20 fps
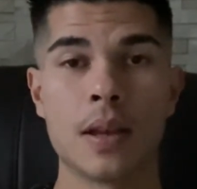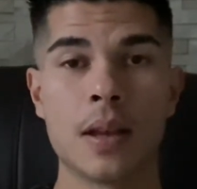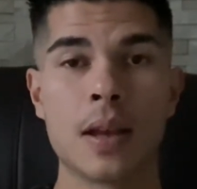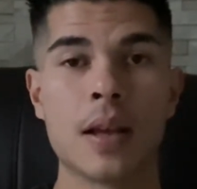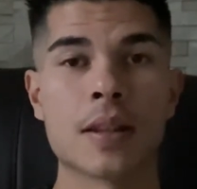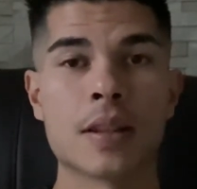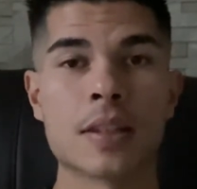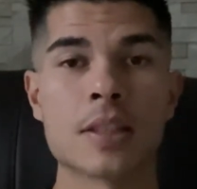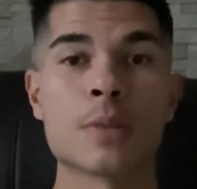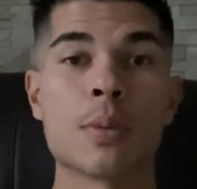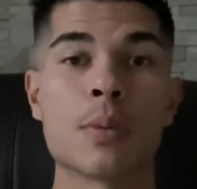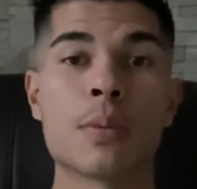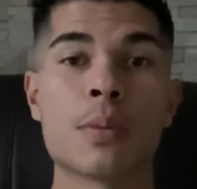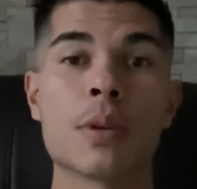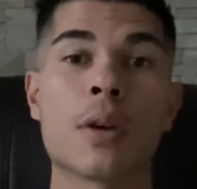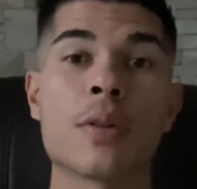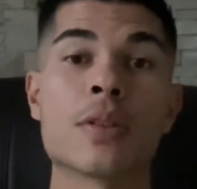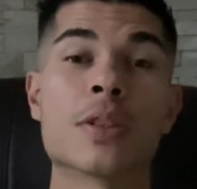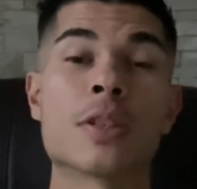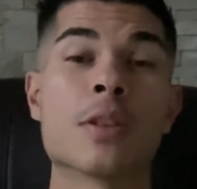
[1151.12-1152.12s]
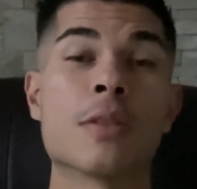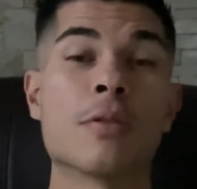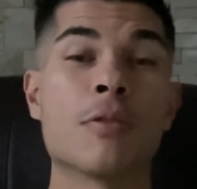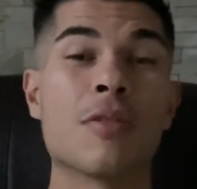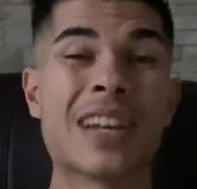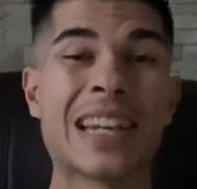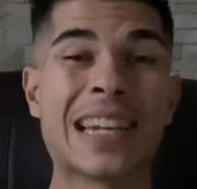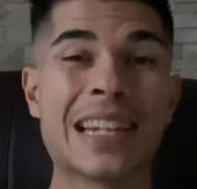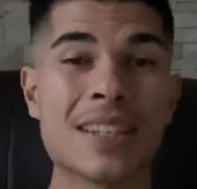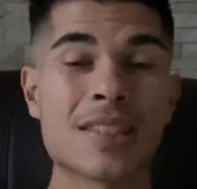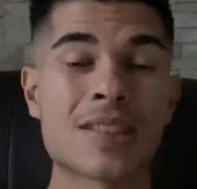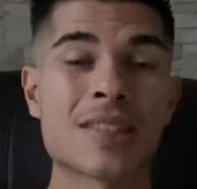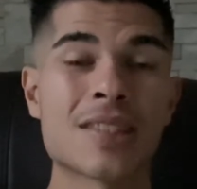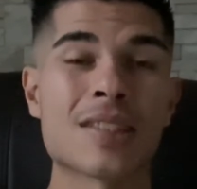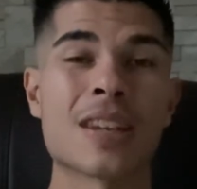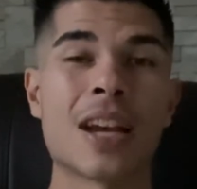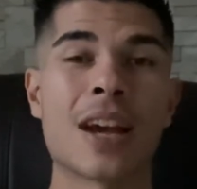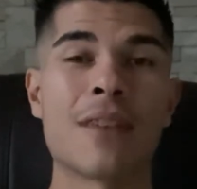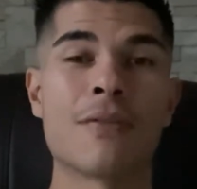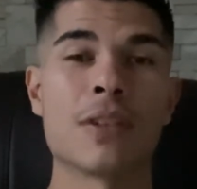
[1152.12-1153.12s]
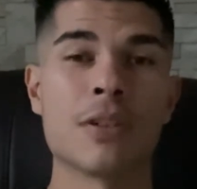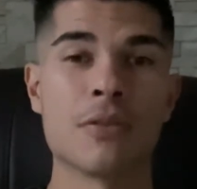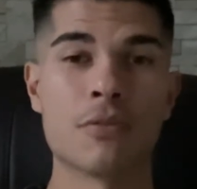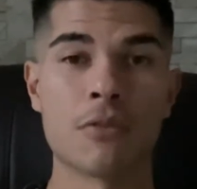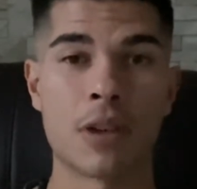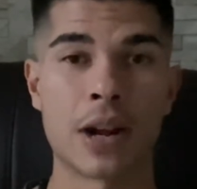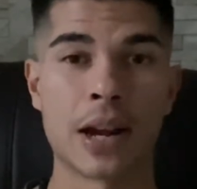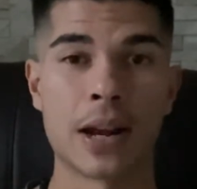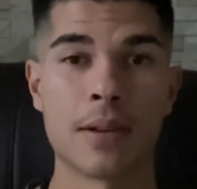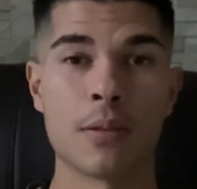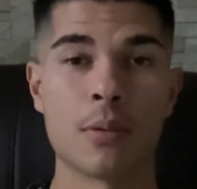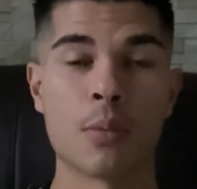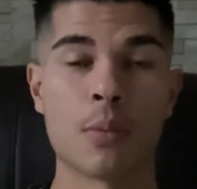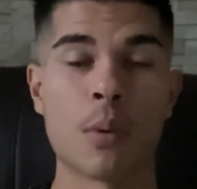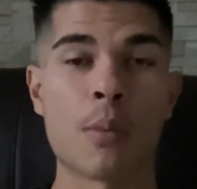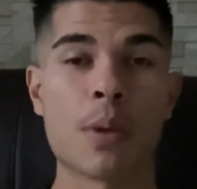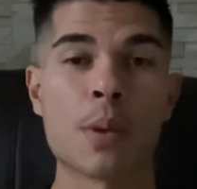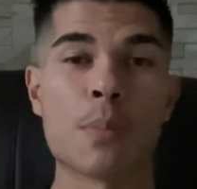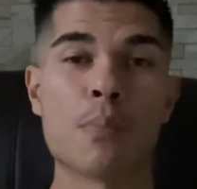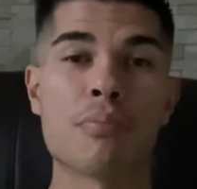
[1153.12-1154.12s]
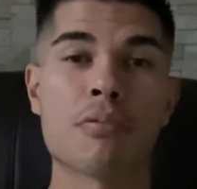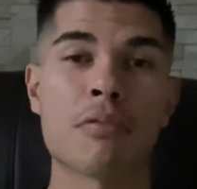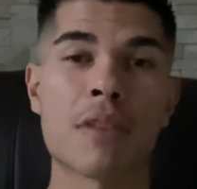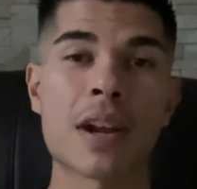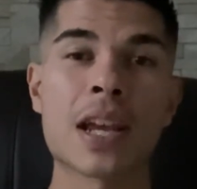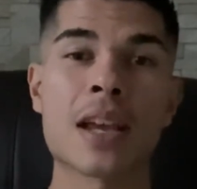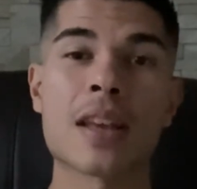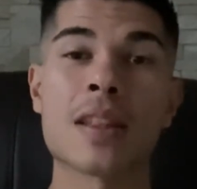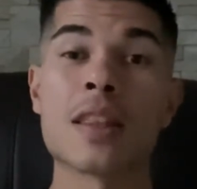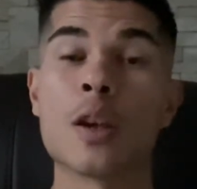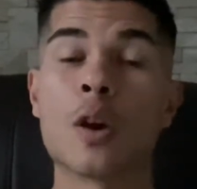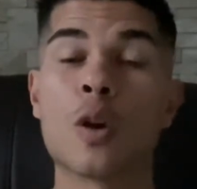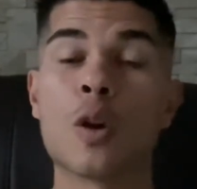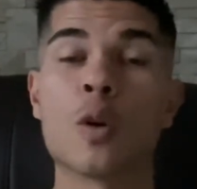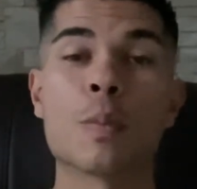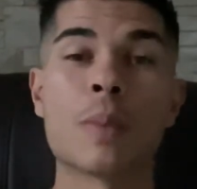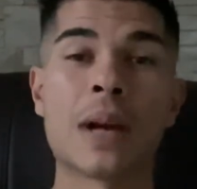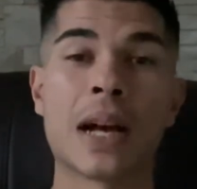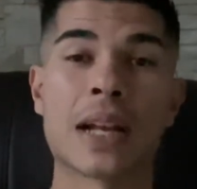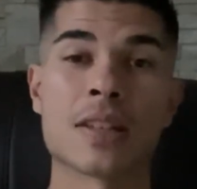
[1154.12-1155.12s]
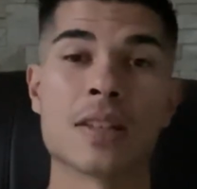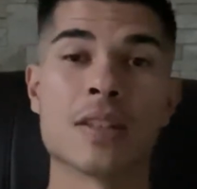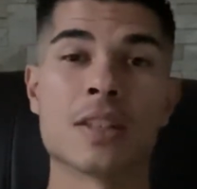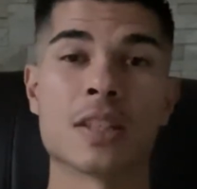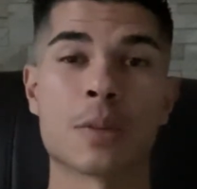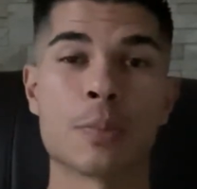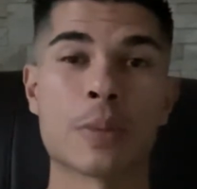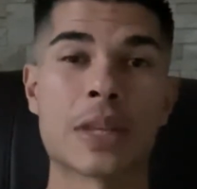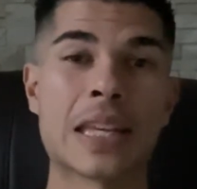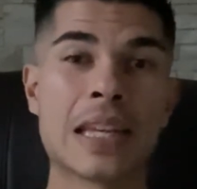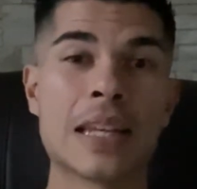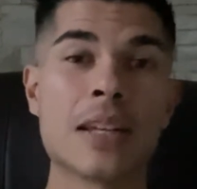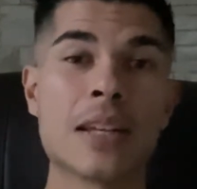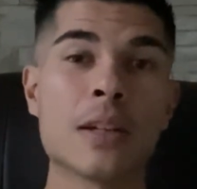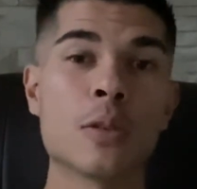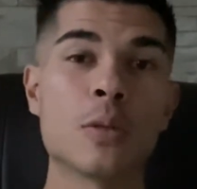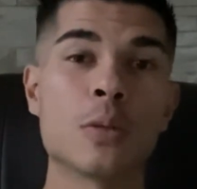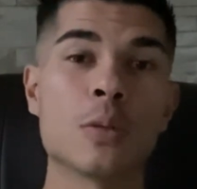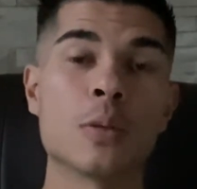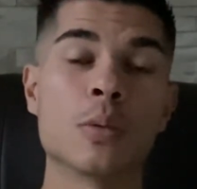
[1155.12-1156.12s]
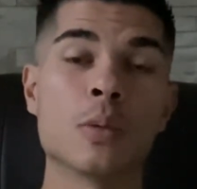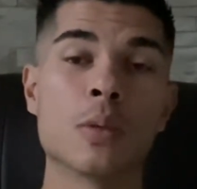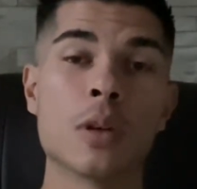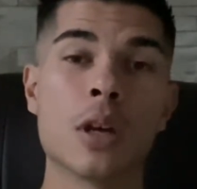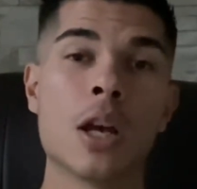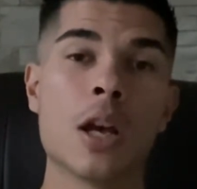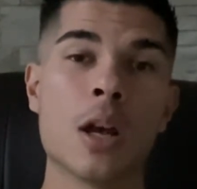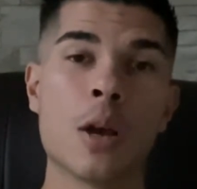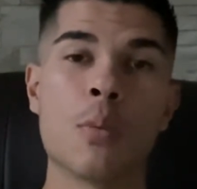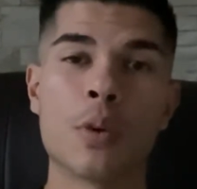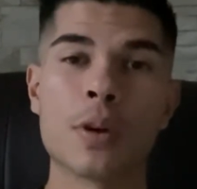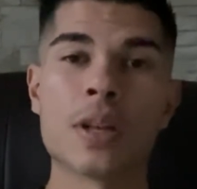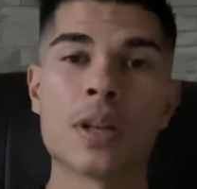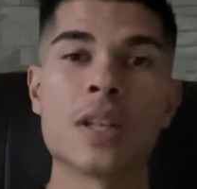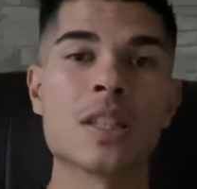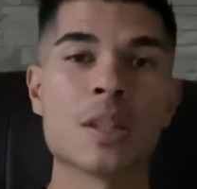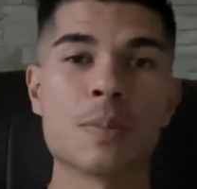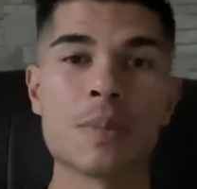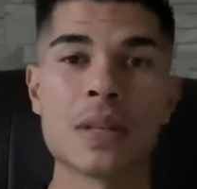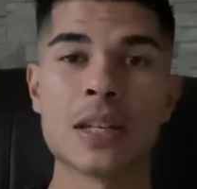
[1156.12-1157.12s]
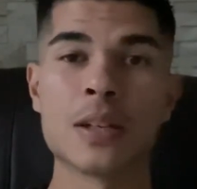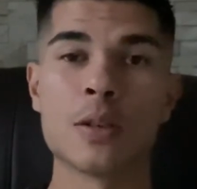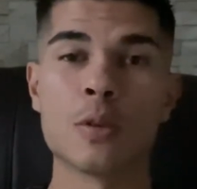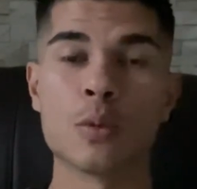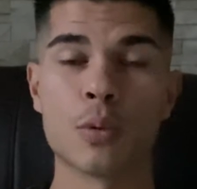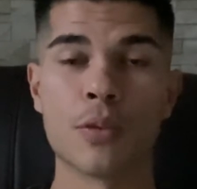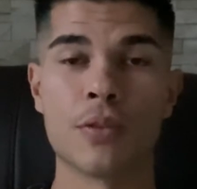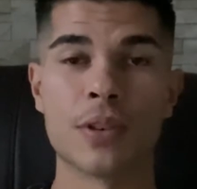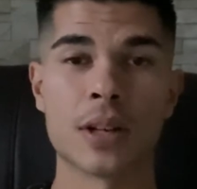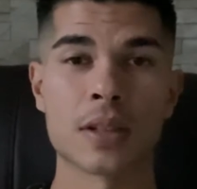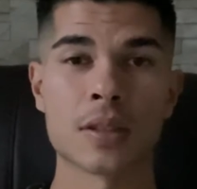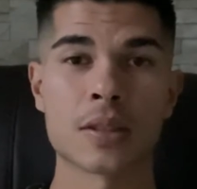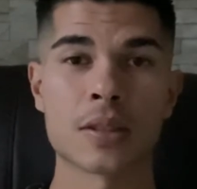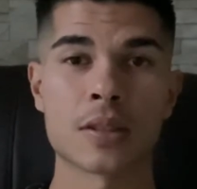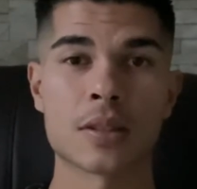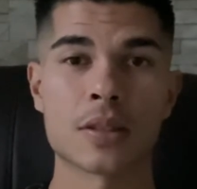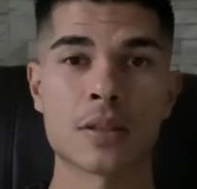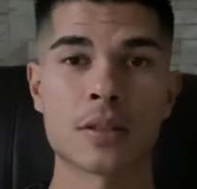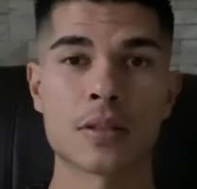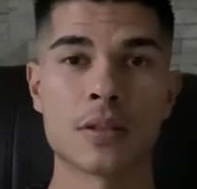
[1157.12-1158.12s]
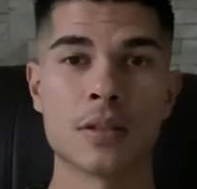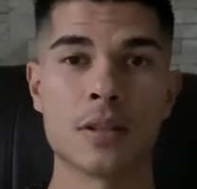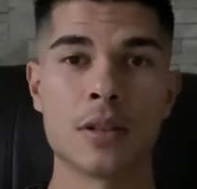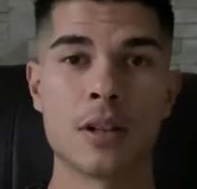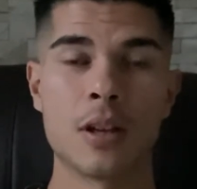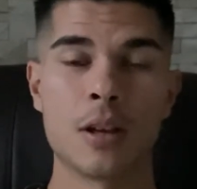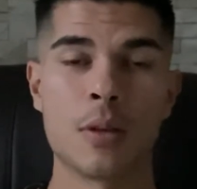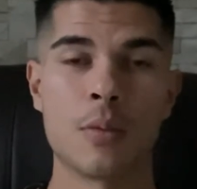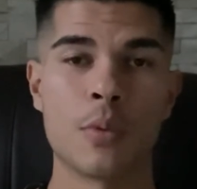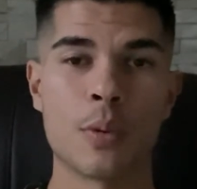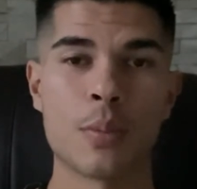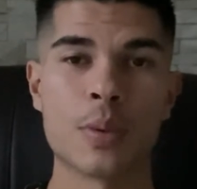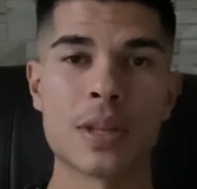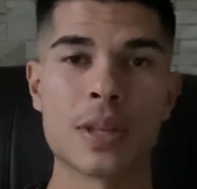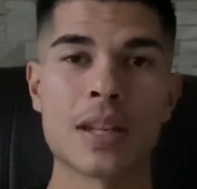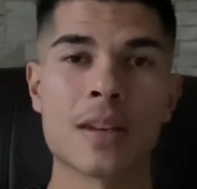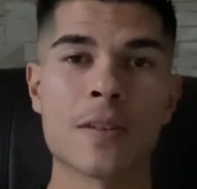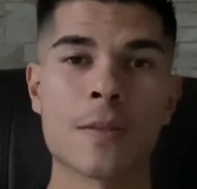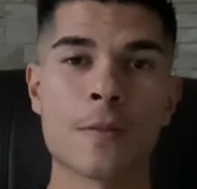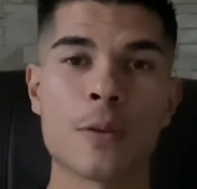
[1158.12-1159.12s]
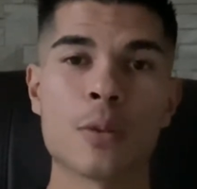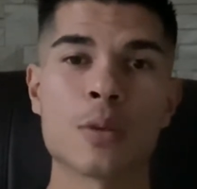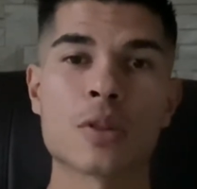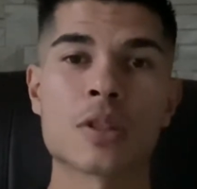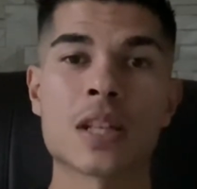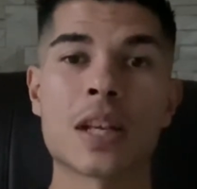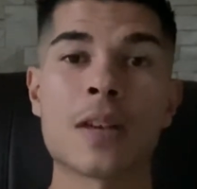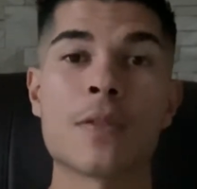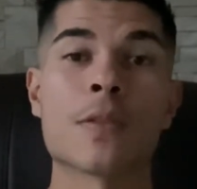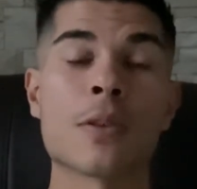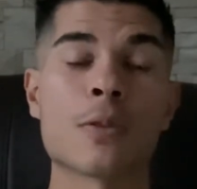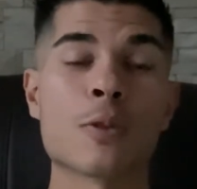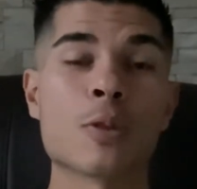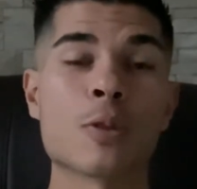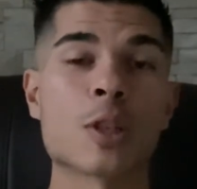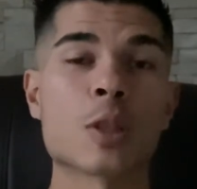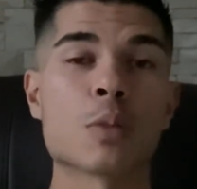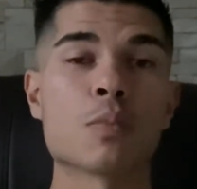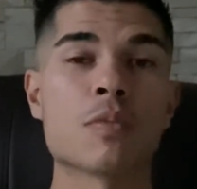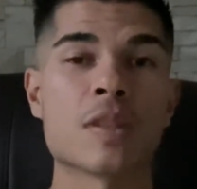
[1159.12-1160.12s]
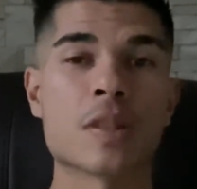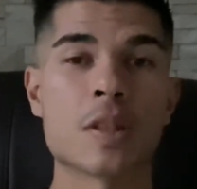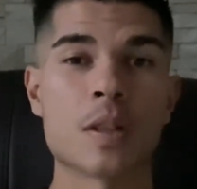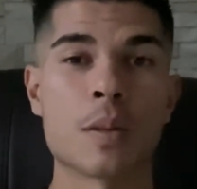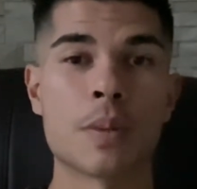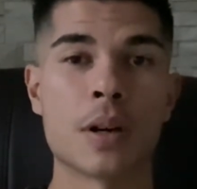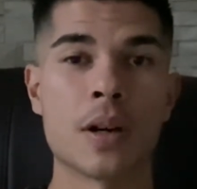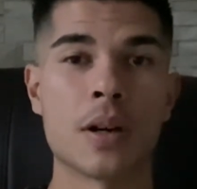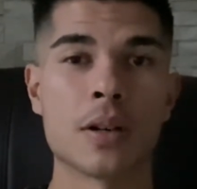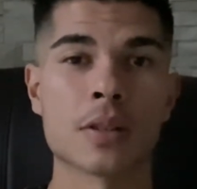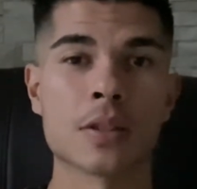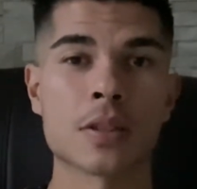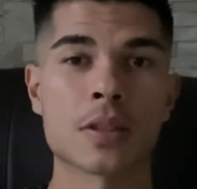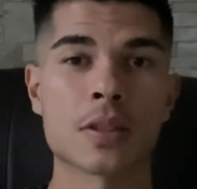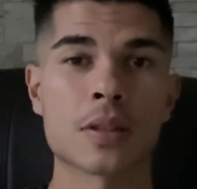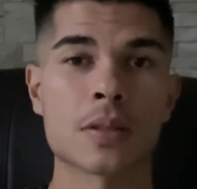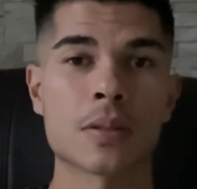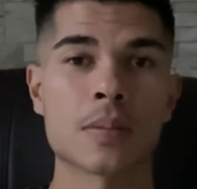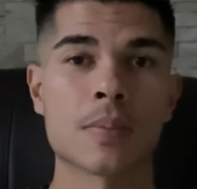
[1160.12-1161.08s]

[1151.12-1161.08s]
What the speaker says: This is when we go into the release and rewrite, where we break the old patterns and we heal what needs to be healed within us, what we didn't feel safe enough to express in the past.